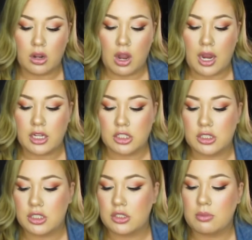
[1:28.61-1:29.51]
I
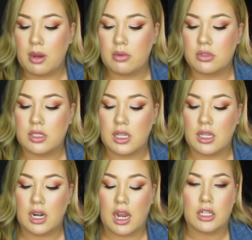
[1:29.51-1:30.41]
usually do my
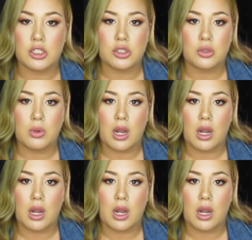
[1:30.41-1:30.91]
routine. I do